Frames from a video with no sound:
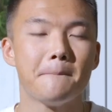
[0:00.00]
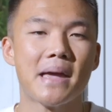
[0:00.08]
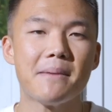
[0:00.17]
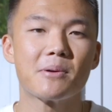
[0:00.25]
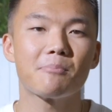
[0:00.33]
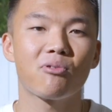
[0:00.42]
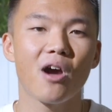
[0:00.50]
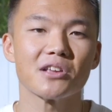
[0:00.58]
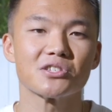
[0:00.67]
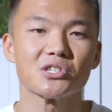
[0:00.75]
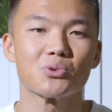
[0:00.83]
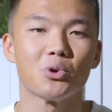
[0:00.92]
payment
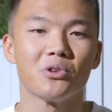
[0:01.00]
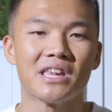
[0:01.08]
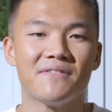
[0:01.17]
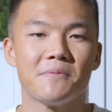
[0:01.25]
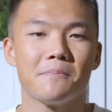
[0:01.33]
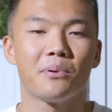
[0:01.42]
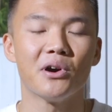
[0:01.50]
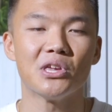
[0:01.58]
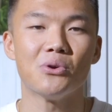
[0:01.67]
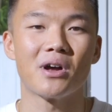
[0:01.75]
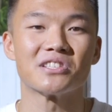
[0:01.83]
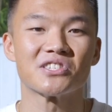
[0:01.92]
processors will even put
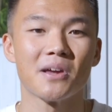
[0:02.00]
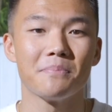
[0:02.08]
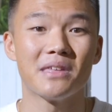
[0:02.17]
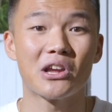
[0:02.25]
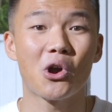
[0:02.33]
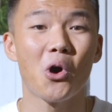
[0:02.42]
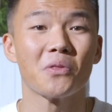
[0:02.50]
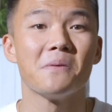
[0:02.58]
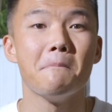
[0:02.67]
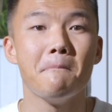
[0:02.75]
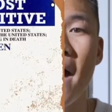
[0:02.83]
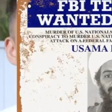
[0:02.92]
you on something called the
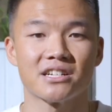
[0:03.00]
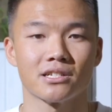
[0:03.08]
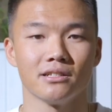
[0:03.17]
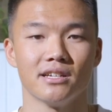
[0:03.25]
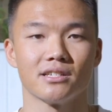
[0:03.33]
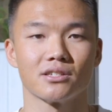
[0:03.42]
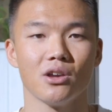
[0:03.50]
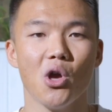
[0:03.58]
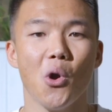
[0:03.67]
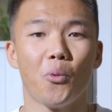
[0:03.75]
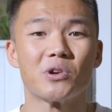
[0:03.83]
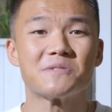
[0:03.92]
match list,
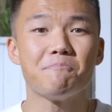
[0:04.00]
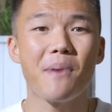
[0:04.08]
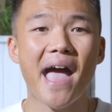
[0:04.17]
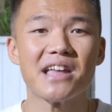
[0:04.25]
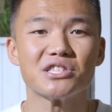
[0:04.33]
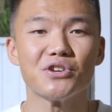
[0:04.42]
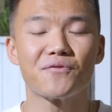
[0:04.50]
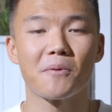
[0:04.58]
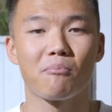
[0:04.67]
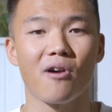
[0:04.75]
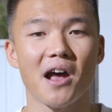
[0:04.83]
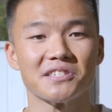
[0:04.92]
which bans you
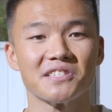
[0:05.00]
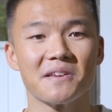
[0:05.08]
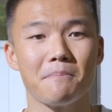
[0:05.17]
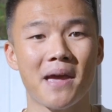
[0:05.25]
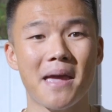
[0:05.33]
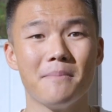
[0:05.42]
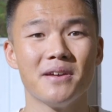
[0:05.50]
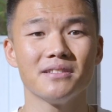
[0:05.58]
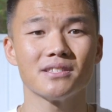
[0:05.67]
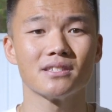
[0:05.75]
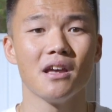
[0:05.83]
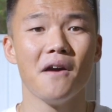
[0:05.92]
from processing
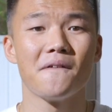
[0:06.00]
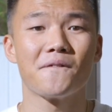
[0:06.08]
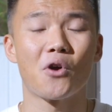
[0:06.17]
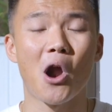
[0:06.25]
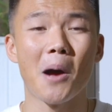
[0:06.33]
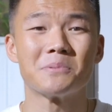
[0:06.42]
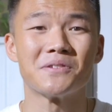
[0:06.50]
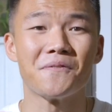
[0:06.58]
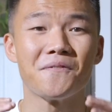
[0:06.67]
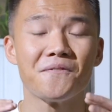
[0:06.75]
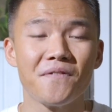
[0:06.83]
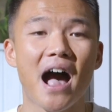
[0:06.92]
payments for up to
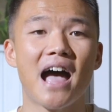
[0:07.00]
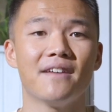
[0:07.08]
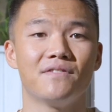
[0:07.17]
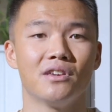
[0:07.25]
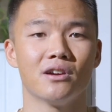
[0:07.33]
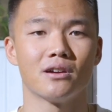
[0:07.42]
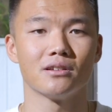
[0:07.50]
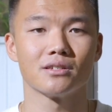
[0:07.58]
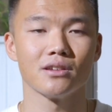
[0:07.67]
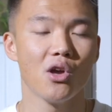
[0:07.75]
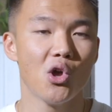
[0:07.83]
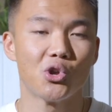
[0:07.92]
5
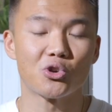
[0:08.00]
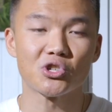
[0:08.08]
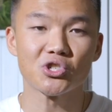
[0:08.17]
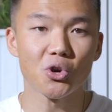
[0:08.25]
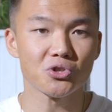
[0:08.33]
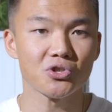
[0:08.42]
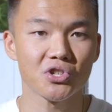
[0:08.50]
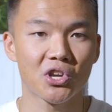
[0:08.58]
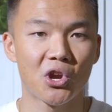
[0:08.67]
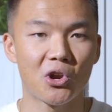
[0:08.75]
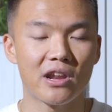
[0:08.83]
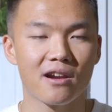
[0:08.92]
years. Your social
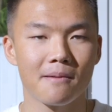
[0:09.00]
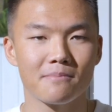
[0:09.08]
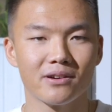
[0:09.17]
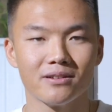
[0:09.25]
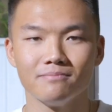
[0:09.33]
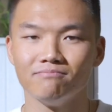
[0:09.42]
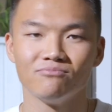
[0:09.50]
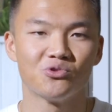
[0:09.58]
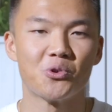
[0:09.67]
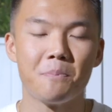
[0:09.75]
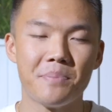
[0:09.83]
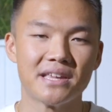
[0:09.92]
security number,
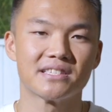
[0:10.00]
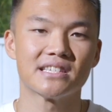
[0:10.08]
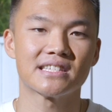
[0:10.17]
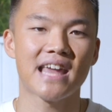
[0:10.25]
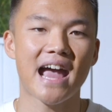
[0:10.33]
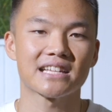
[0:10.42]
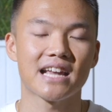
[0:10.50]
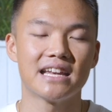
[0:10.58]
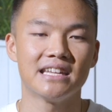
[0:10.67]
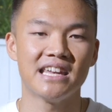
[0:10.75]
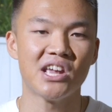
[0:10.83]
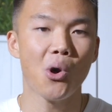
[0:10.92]
your business tax
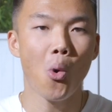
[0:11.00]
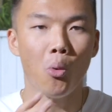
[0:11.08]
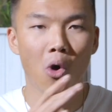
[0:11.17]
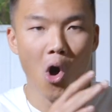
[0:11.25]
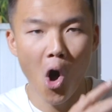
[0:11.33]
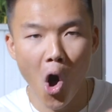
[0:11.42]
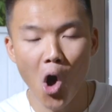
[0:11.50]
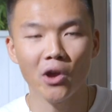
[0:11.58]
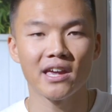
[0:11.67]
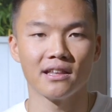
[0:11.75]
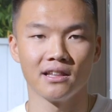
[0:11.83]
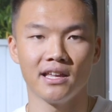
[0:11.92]
ID will all
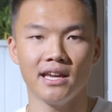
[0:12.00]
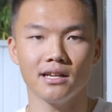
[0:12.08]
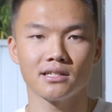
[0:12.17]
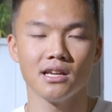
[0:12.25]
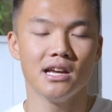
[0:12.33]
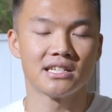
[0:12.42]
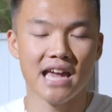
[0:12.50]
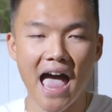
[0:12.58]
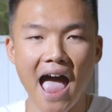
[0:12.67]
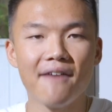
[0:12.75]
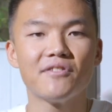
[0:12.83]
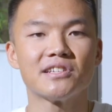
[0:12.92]
get linked
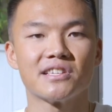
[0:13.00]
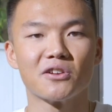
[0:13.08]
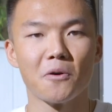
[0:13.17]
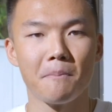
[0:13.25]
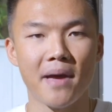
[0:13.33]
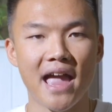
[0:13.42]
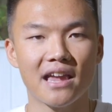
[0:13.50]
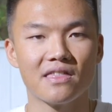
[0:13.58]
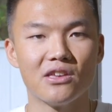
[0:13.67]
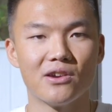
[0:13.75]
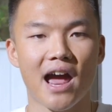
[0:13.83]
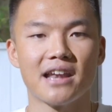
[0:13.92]
to every single bank in
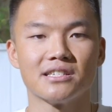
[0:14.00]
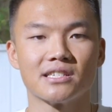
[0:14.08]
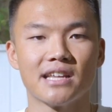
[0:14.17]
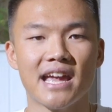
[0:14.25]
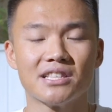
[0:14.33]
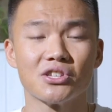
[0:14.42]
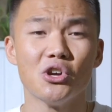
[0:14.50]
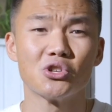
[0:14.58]
the United States,